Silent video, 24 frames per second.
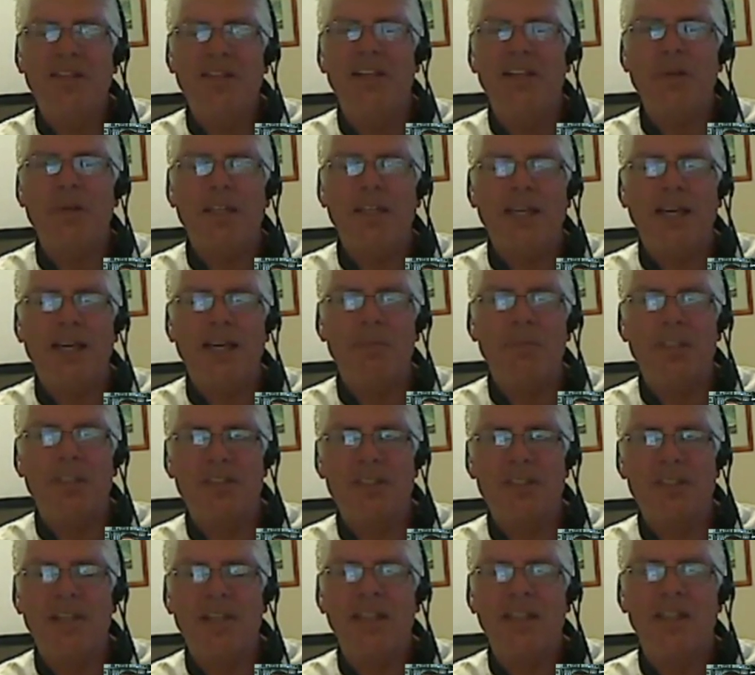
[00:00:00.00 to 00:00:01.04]
think about that
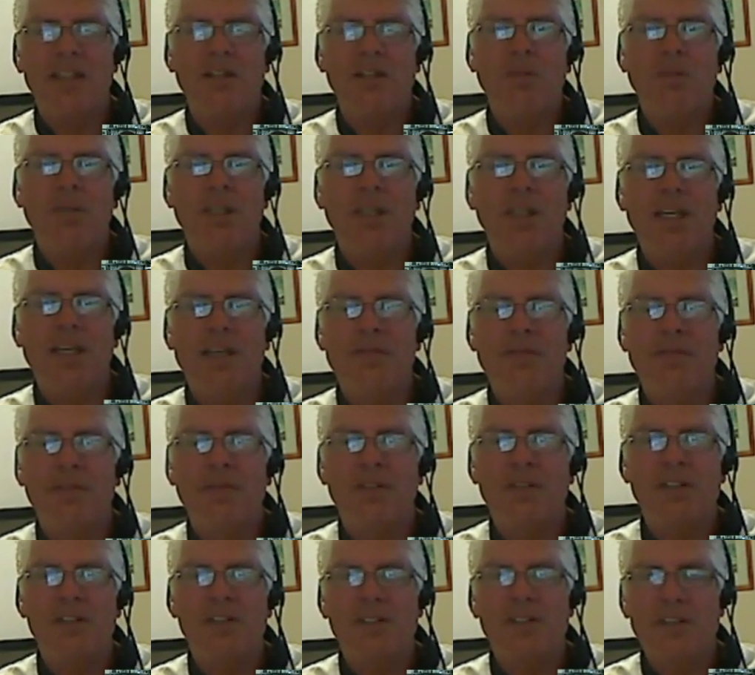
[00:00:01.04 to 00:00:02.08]
because I think when I
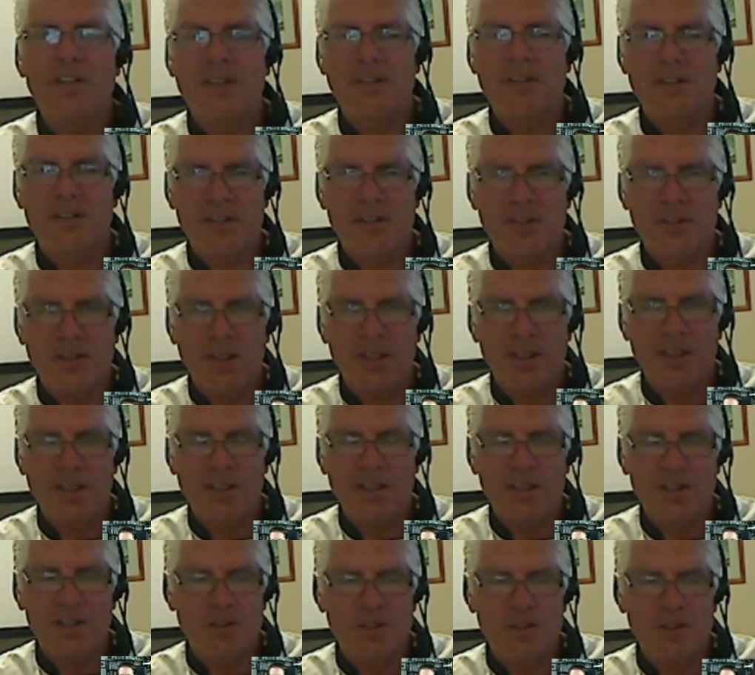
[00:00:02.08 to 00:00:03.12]
first
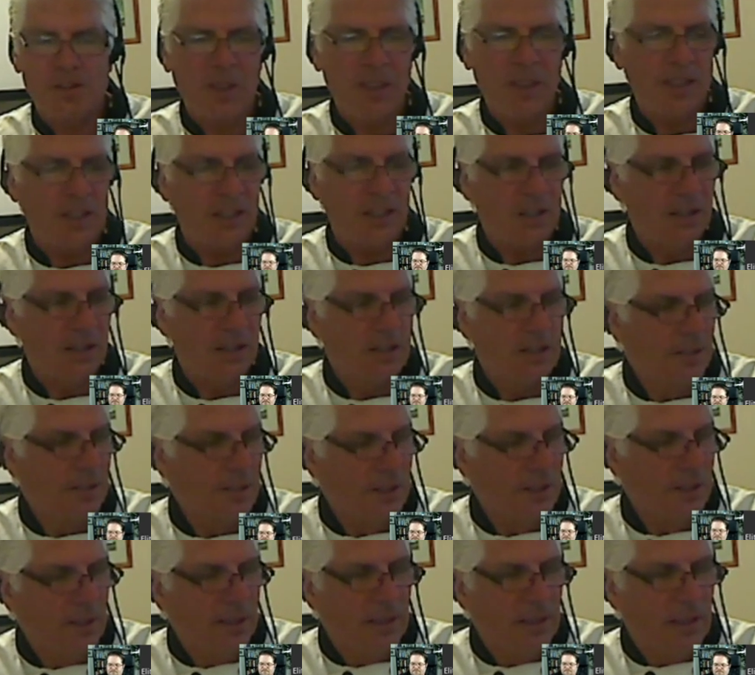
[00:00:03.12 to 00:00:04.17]
started as well,
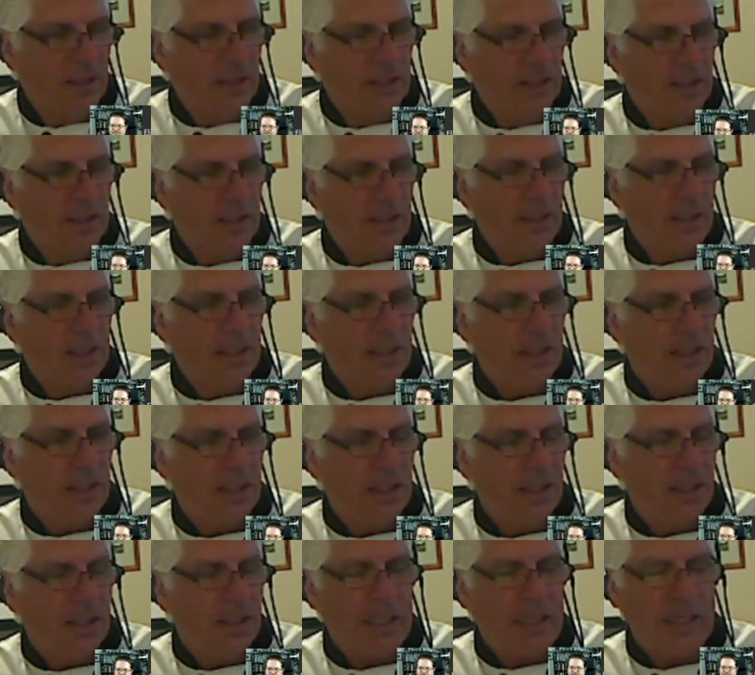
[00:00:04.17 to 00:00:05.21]

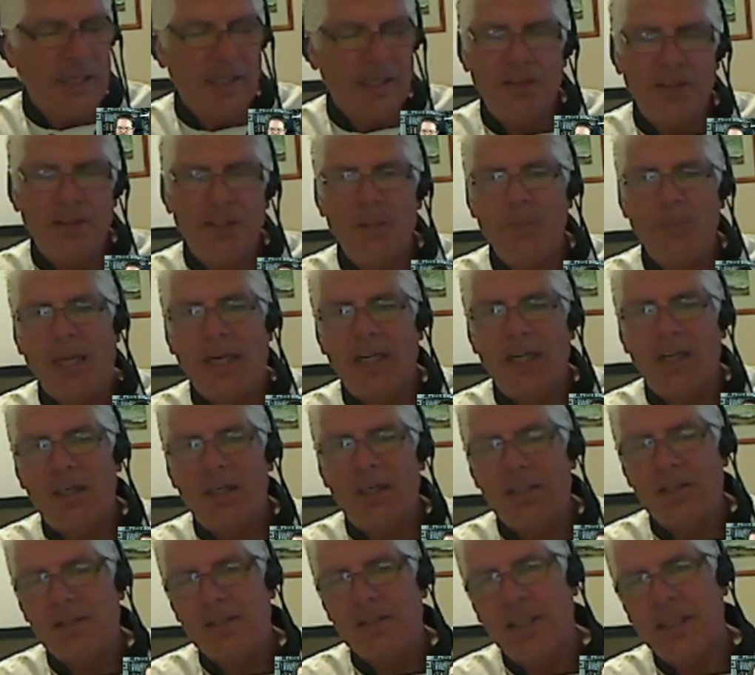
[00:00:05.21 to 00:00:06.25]
and I think back
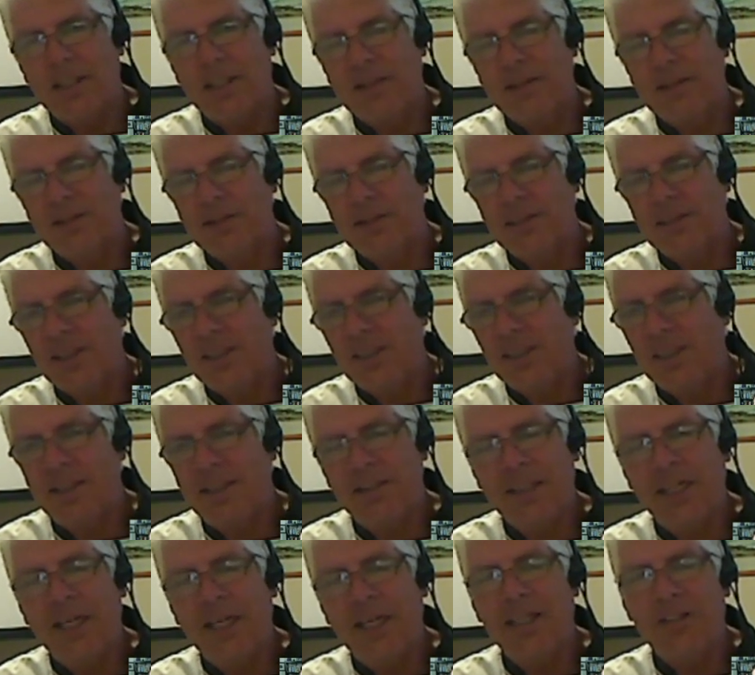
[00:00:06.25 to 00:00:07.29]
on it's like
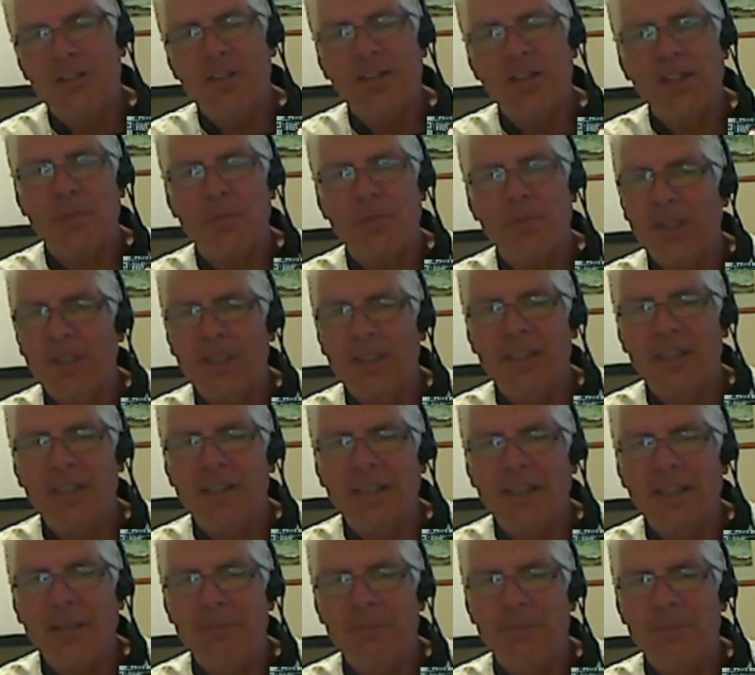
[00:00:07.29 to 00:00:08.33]
Yeah, it took me.
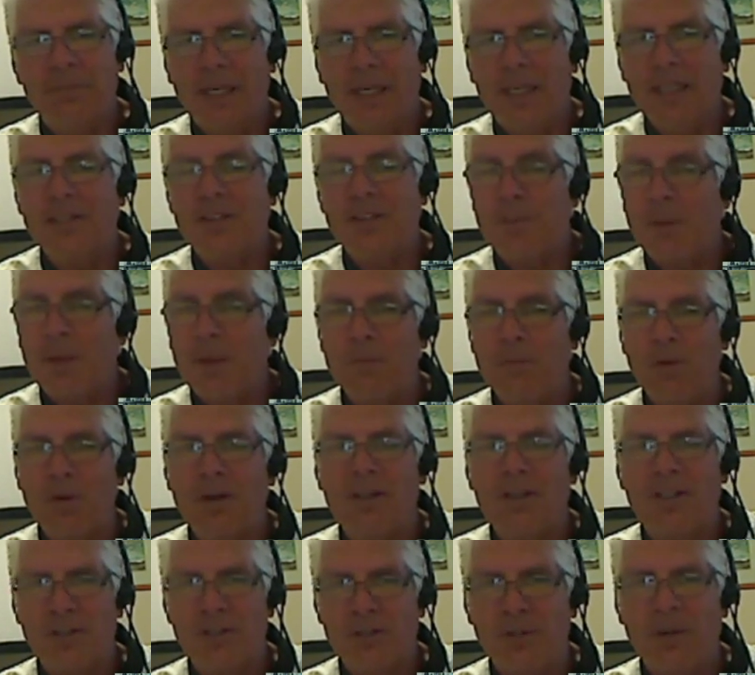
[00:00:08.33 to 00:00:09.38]
I spent
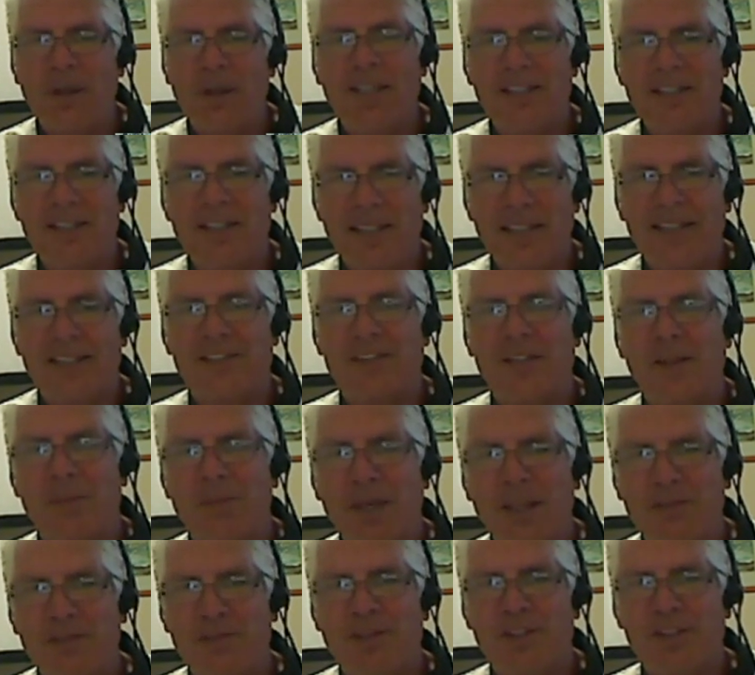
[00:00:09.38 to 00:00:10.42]
more than 20 takes on
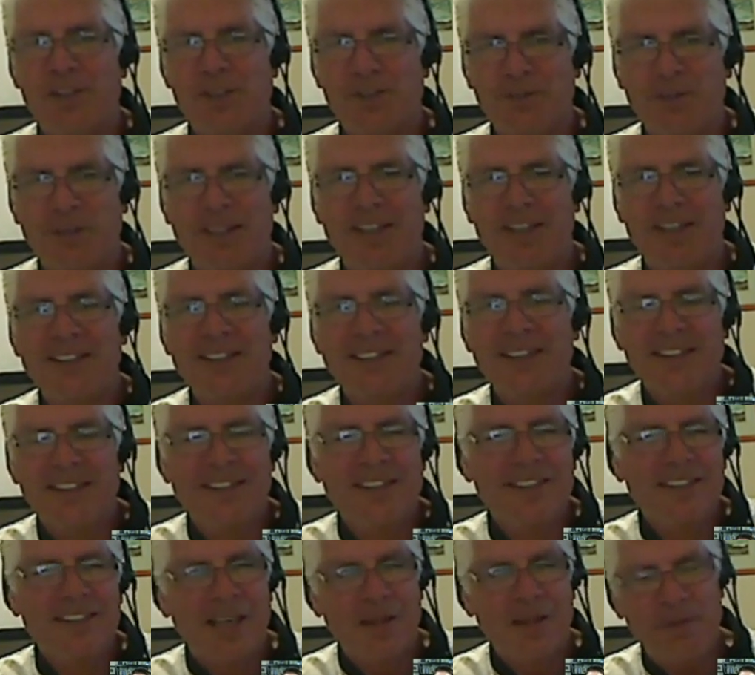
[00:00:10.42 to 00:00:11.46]
my first one.
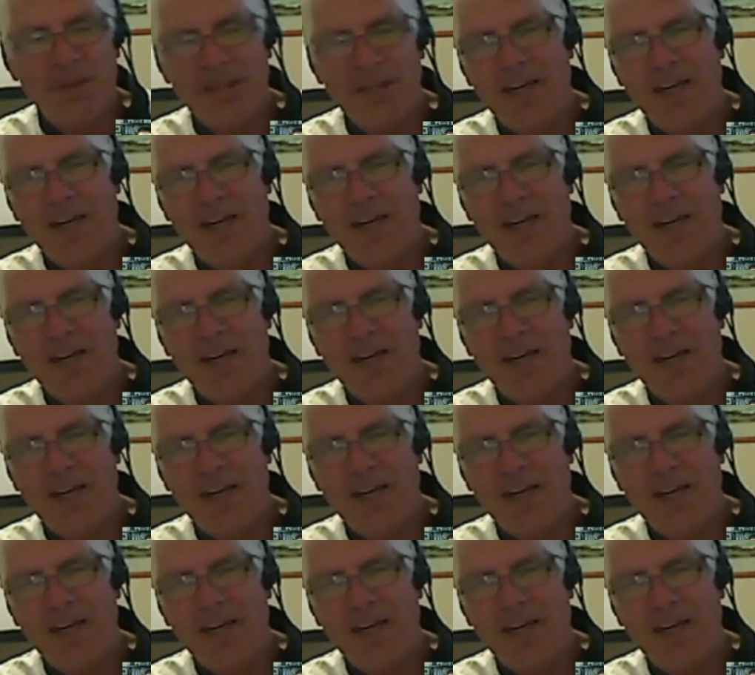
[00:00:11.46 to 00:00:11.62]
I mean,